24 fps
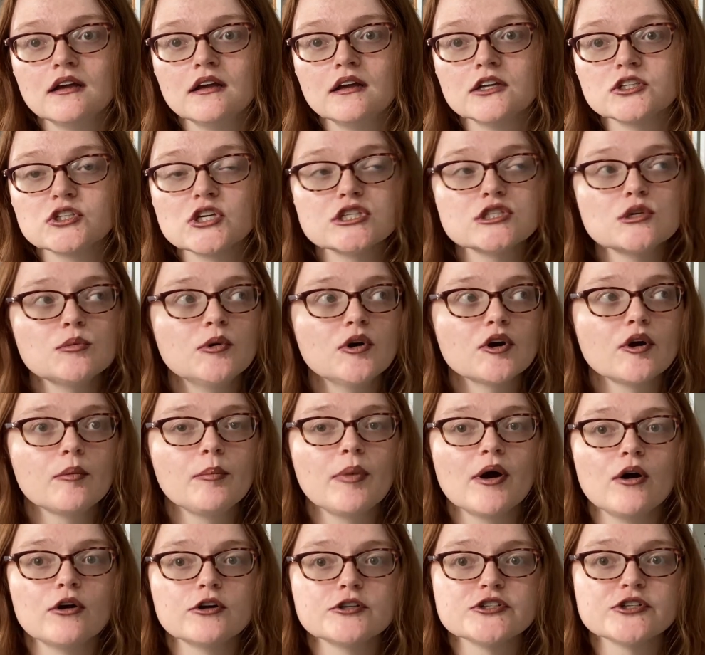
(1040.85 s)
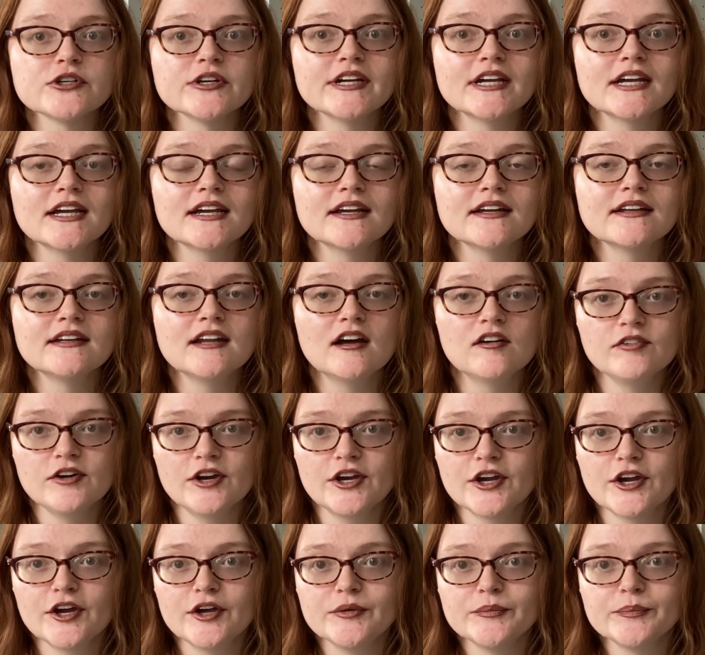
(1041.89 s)
So as a book of poetry, not very
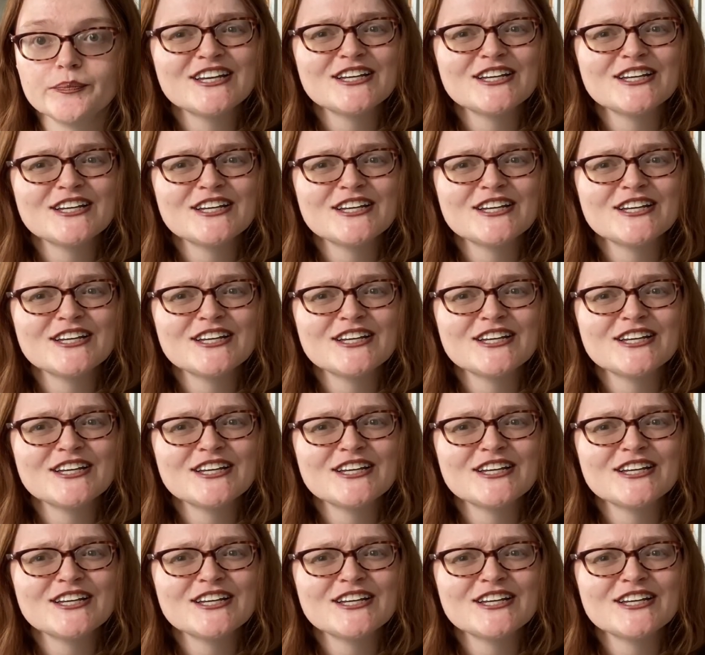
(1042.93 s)
good.